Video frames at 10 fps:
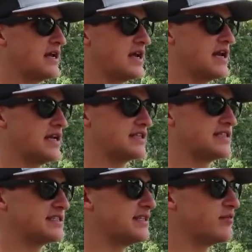And it's
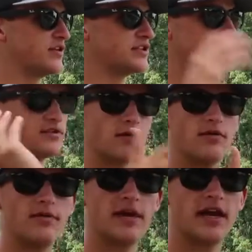as simple as just
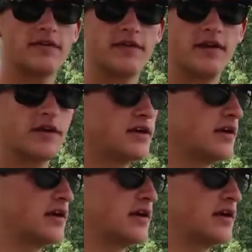throwing the bait out there.